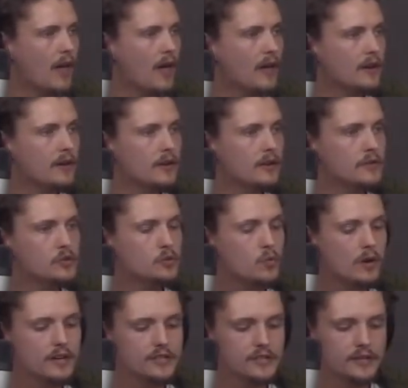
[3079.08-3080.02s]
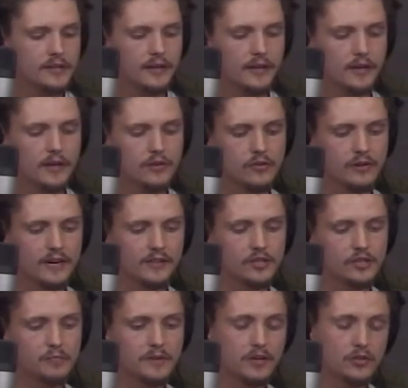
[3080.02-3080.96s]
And uh, twice a day, you
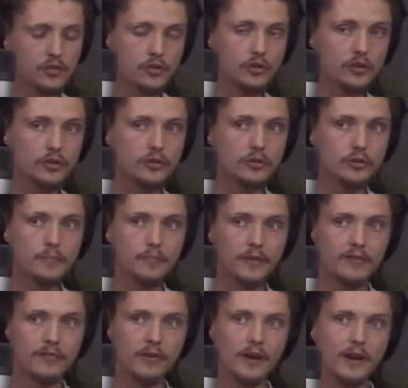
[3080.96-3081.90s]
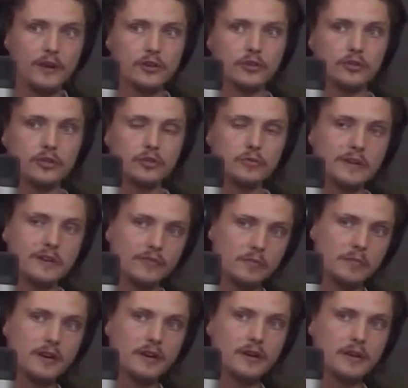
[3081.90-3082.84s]
get to speak to the guru. They fly the guru in
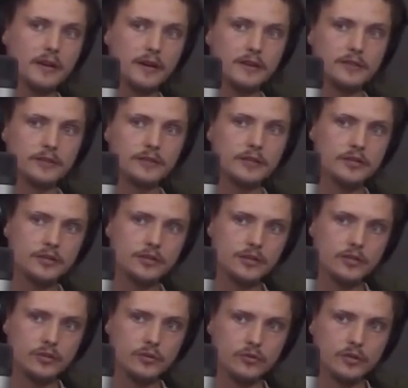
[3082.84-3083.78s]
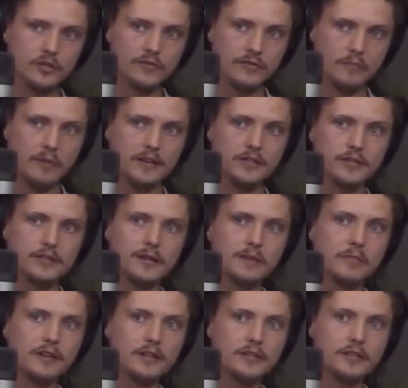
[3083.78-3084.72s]
from India to teach these students
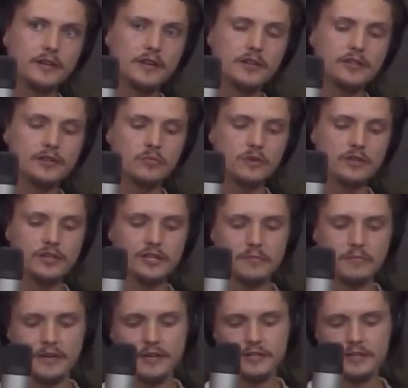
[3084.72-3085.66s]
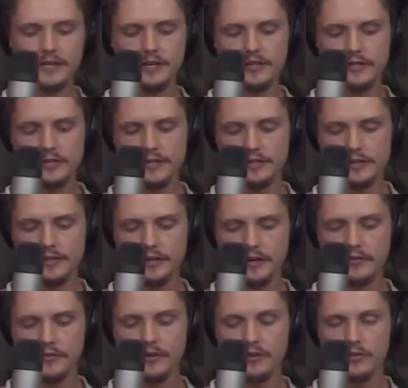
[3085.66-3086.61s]
vipassana meditation, which is the meditation that
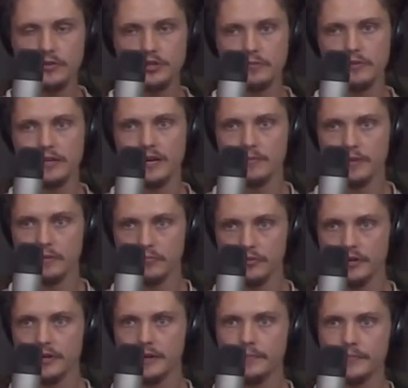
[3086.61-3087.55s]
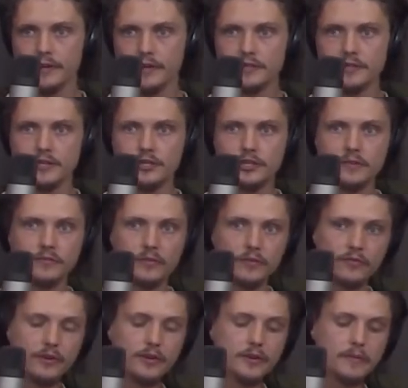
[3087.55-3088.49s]
Siddhartha used to become the Buddha. They teach it
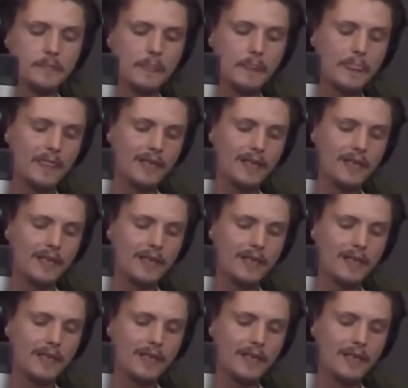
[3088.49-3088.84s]
for free.